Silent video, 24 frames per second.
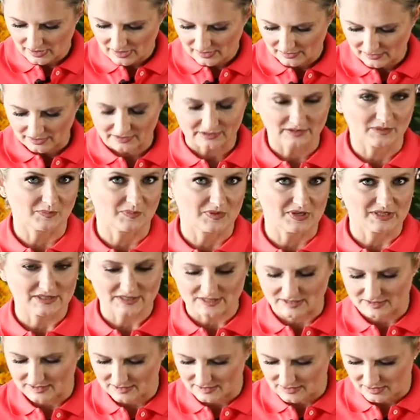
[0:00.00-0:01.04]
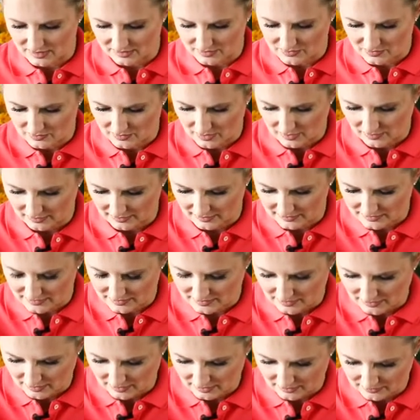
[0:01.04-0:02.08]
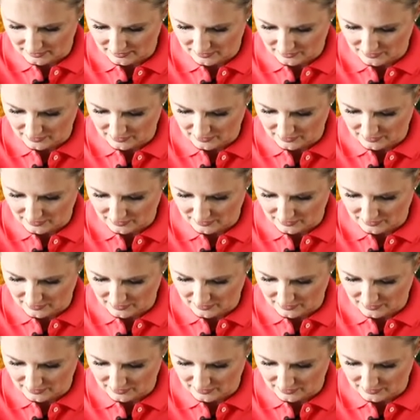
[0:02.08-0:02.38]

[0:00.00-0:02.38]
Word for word: I let the pizza sit, so now let's cut